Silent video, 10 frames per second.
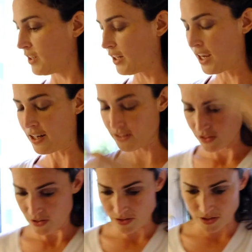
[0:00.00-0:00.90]
Again,
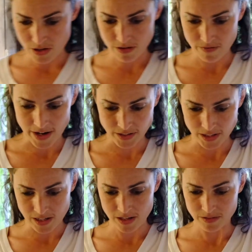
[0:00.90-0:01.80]
to the
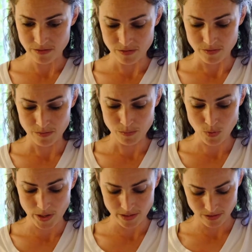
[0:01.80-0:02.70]
neurovascular
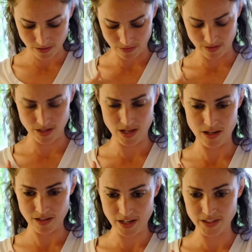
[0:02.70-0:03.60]
points on
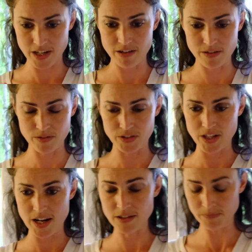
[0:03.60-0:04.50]
the anterior
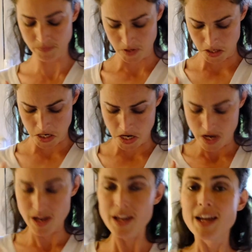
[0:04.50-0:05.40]
fontanelle,
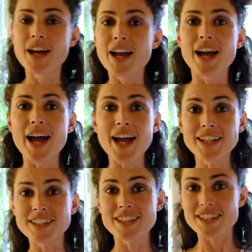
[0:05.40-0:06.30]

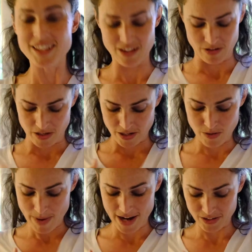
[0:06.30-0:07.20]
and go
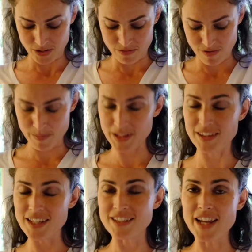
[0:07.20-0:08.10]
back to rubbing
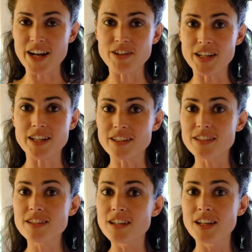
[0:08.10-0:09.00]
these
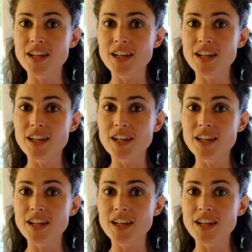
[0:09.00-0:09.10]
areas,